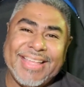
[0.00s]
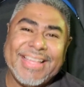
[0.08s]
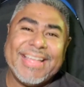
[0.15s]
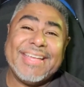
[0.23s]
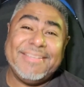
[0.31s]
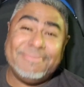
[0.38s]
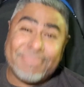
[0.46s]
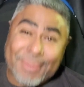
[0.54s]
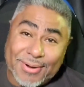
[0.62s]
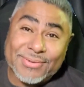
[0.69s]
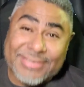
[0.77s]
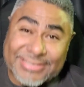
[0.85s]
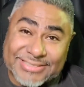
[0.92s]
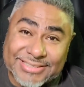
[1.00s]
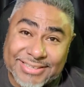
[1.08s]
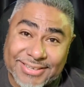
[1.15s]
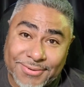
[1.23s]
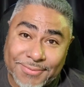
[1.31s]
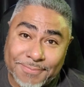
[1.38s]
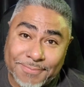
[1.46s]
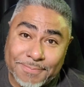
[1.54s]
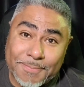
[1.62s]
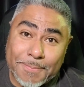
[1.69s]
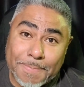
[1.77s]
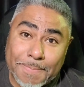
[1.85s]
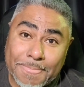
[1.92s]
He broke the seal
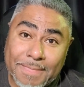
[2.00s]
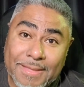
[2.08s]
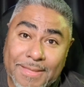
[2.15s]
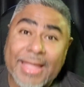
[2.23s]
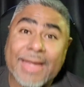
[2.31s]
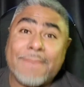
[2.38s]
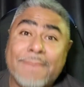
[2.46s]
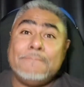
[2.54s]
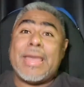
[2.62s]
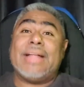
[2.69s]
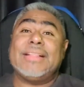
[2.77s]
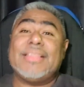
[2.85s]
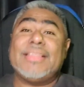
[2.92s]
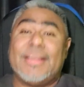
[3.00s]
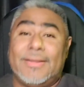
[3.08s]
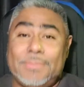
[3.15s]
and backed up.